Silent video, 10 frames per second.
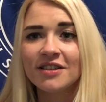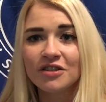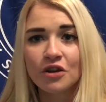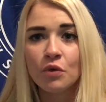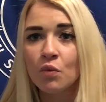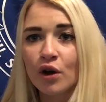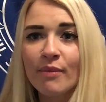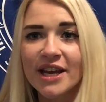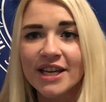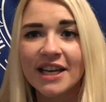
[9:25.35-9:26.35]
so we want to
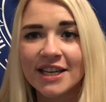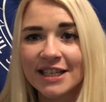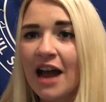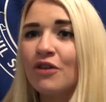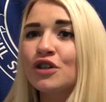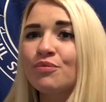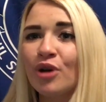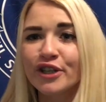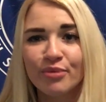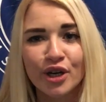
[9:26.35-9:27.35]
make it as loud as
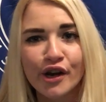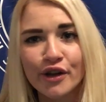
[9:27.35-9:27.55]
possible and